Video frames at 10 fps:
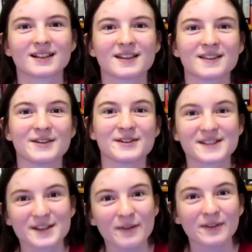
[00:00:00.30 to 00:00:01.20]
There is
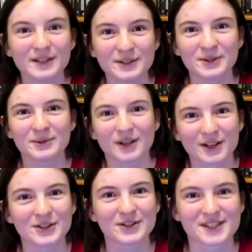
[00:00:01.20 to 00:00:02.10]
nothing new
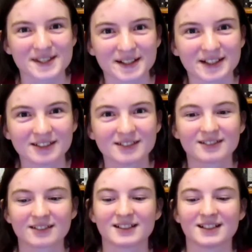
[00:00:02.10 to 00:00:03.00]
under the sun.
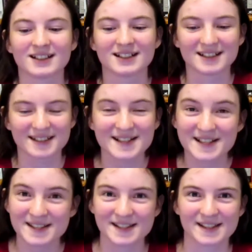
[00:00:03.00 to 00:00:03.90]
This
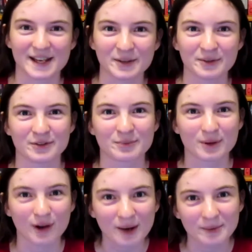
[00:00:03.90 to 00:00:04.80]
is a saying we've
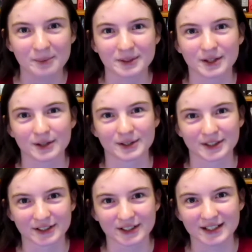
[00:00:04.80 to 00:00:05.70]
probably all
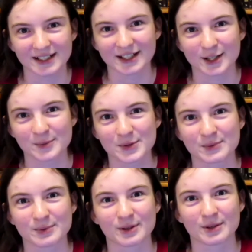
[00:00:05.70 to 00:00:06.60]
heard. It comes
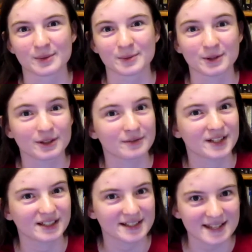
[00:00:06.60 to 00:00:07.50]
from the book of
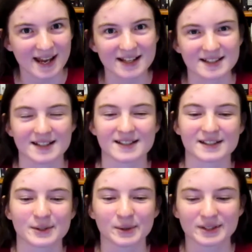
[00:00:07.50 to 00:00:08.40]
Ecclesiastes
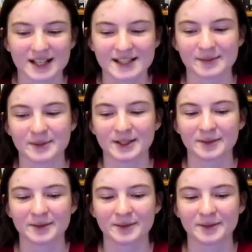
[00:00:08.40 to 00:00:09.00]
in the Old Testament.